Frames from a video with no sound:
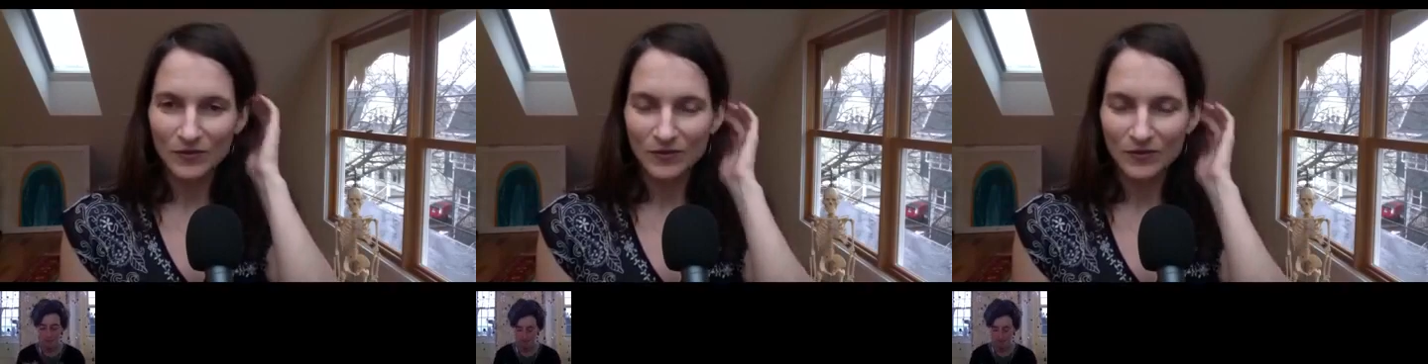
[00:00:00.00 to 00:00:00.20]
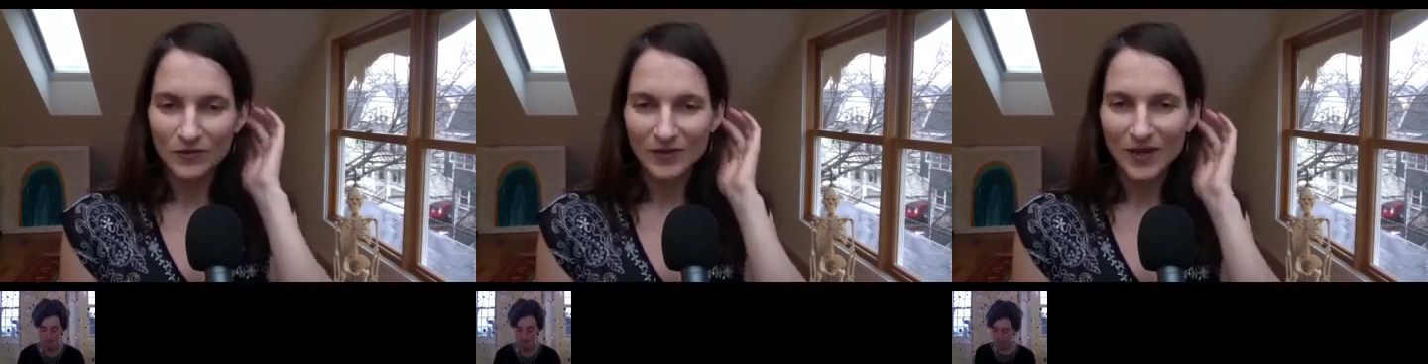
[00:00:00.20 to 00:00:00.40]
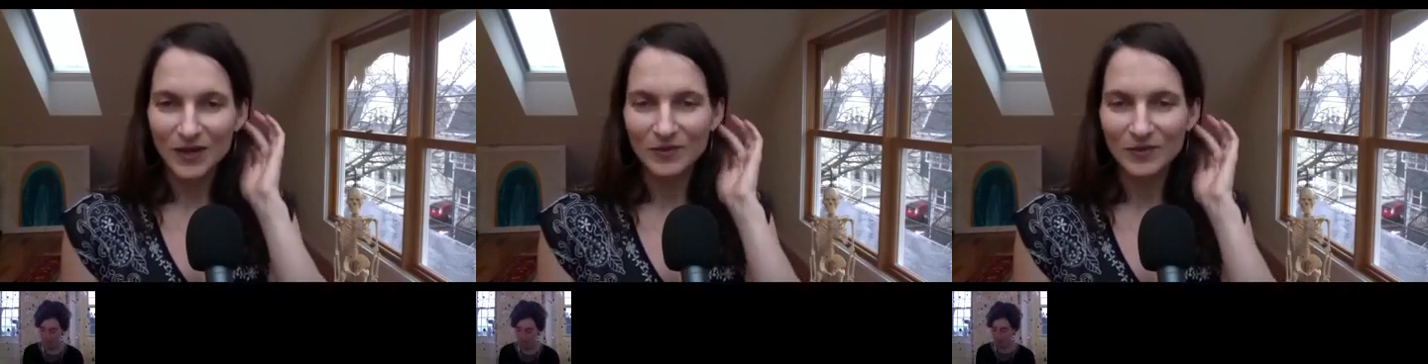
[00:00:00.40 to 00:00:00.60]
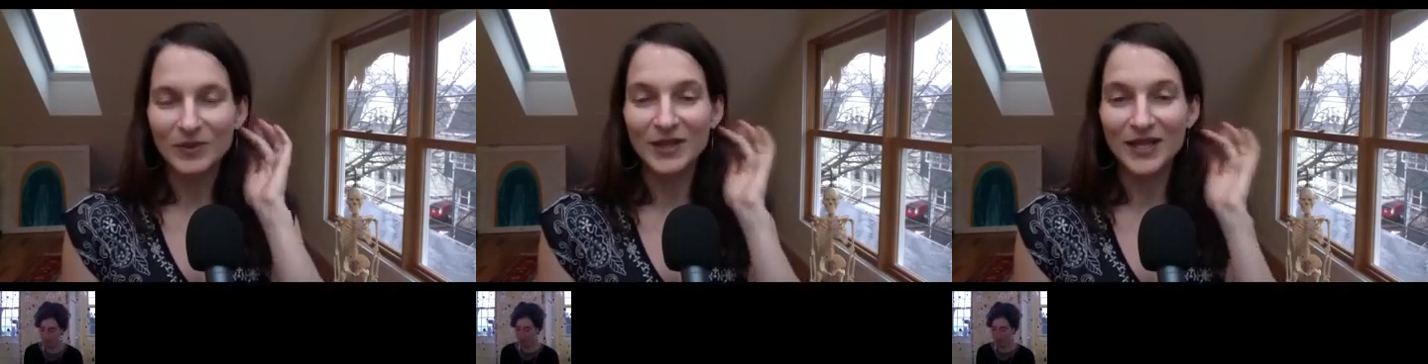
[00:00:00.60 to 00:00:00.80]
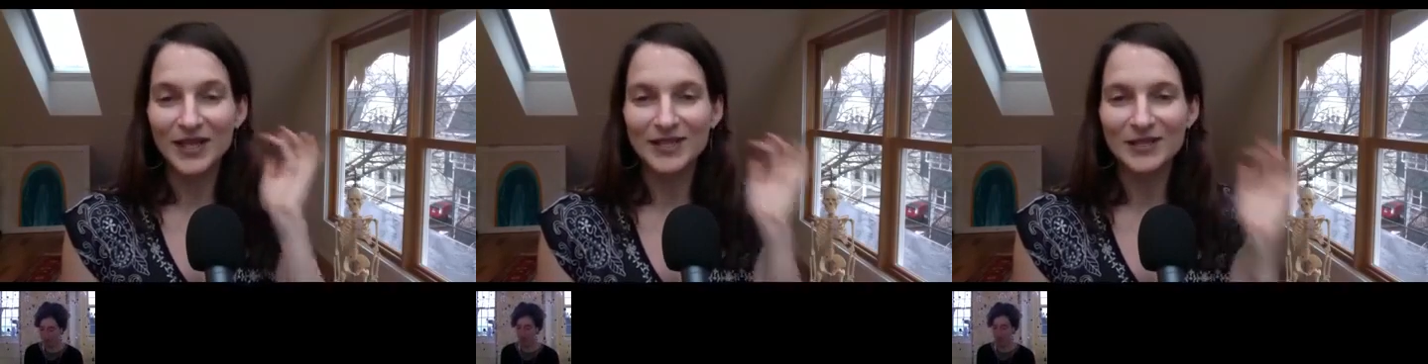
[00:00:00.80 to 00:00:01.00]
that
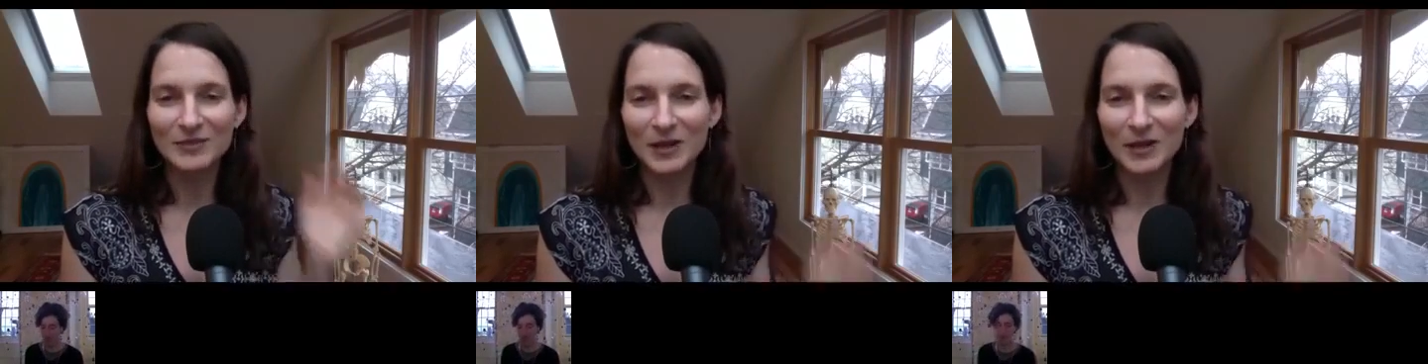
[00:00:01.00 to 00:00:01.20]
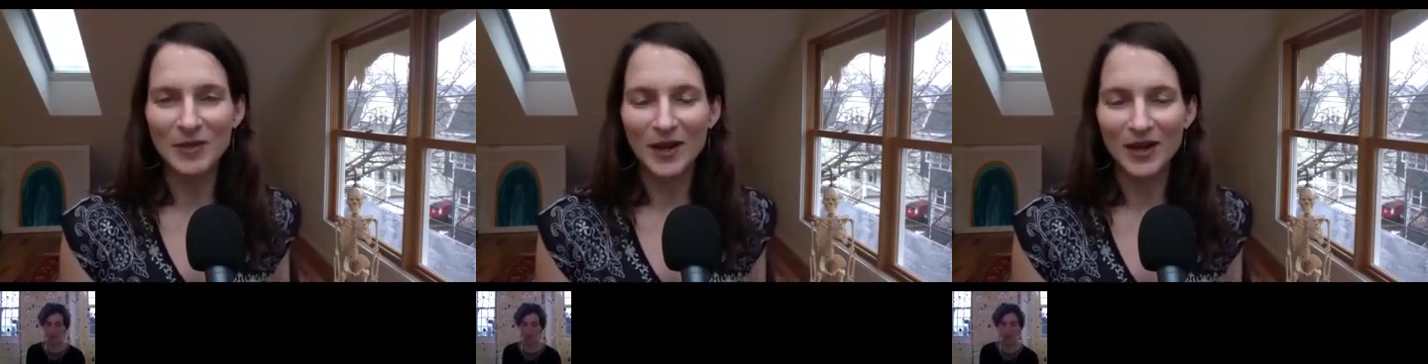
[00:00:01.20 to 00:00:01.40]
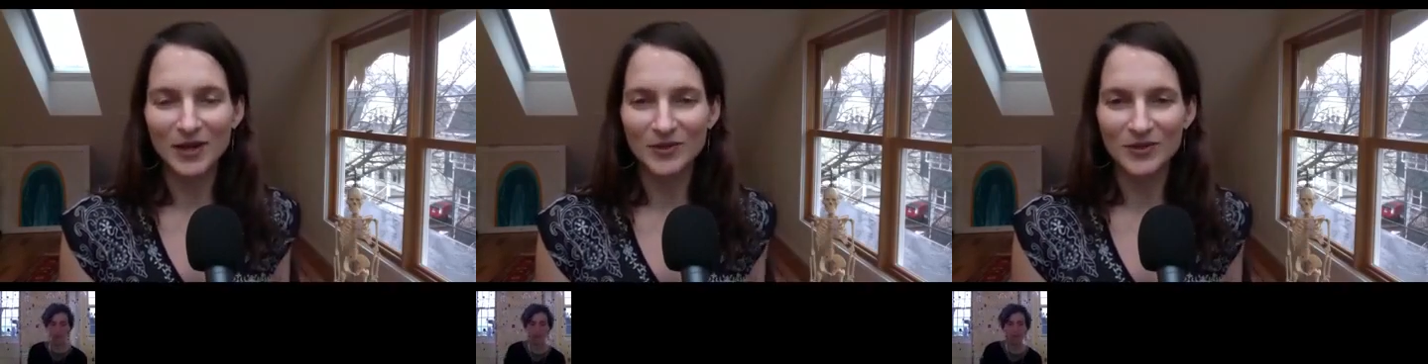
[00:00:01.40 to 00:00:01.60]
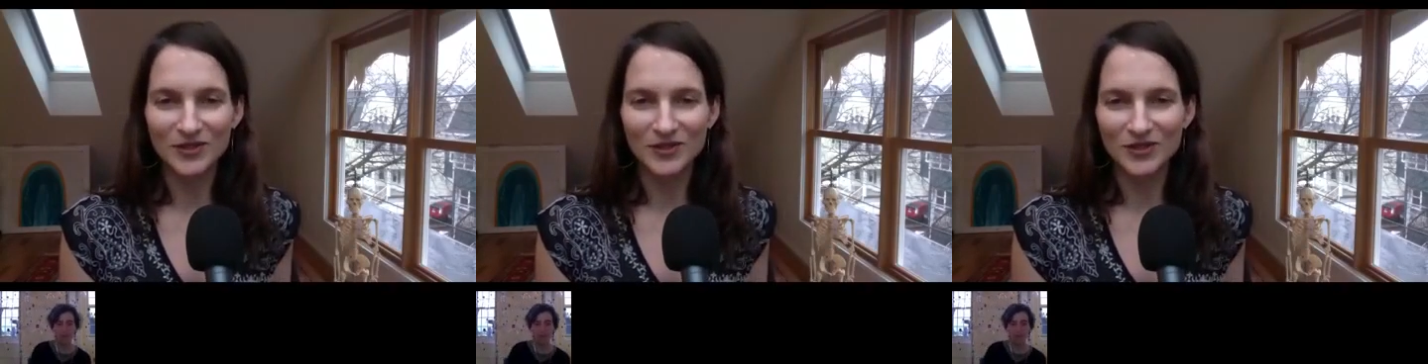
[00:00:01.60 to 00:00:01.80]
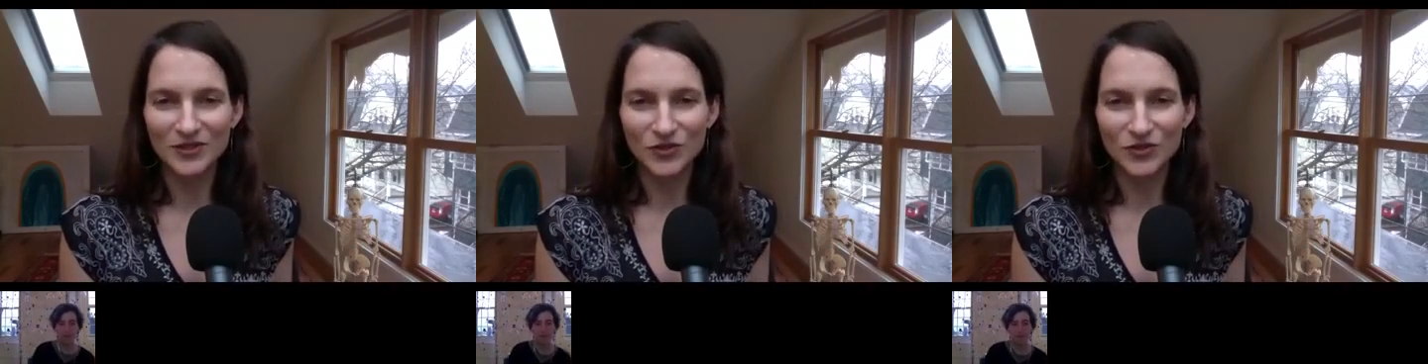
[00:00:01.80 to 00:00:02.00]
related to my body was
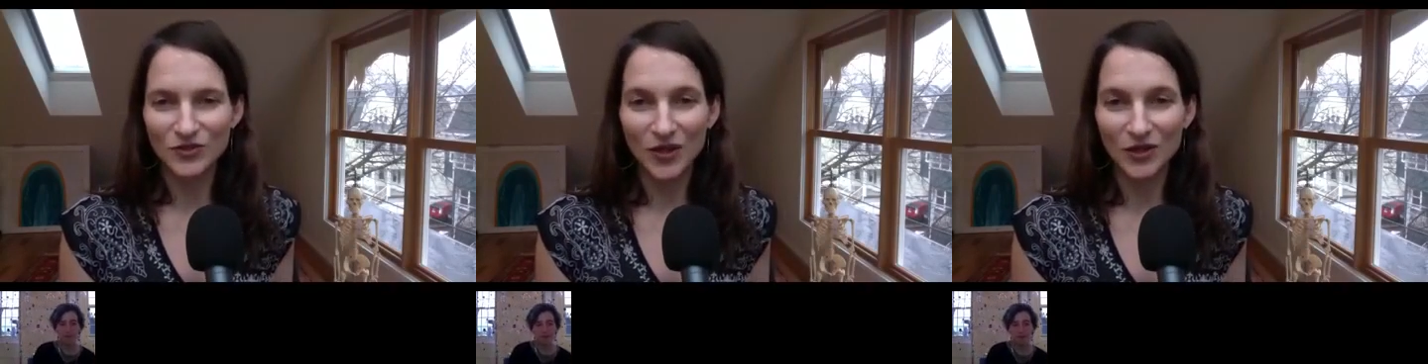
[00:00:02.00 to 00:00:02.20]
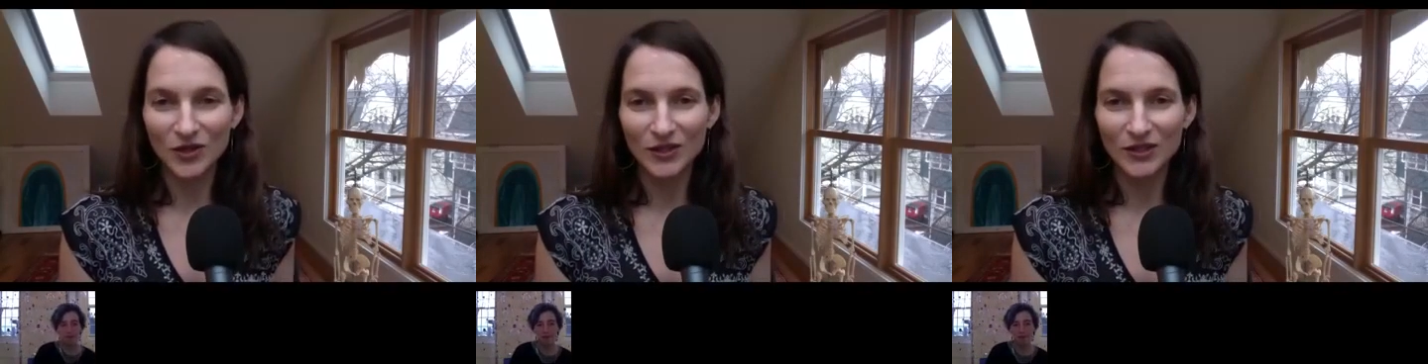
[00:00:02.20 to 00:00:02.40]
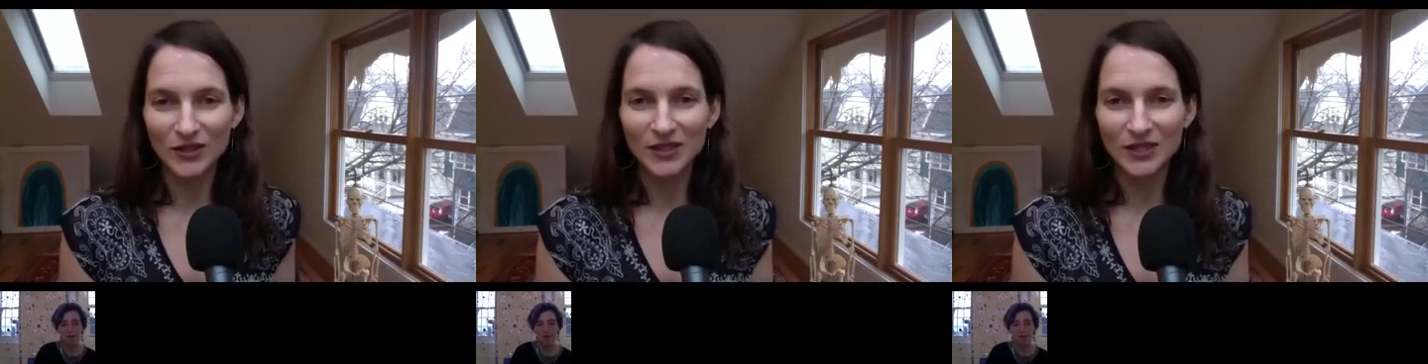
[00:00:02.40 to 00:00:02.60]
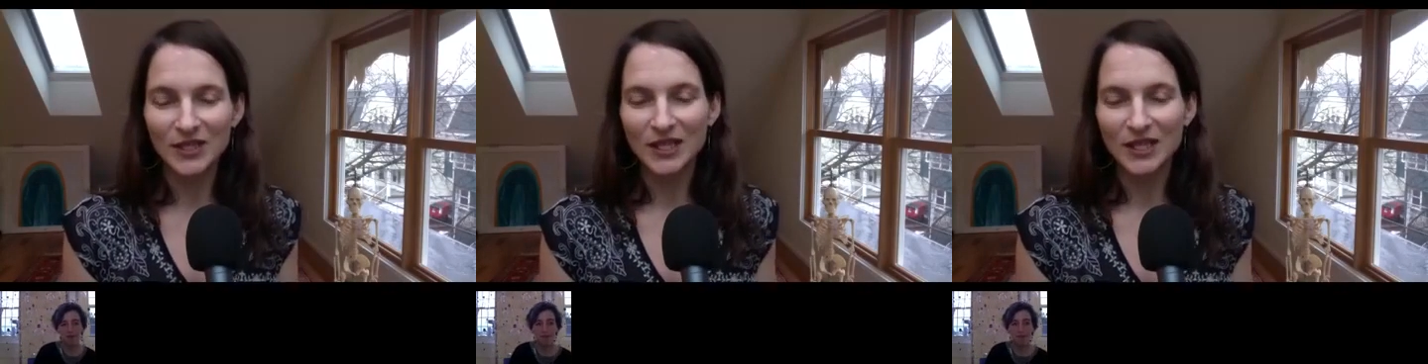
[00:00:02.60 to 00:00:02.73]
a struggle.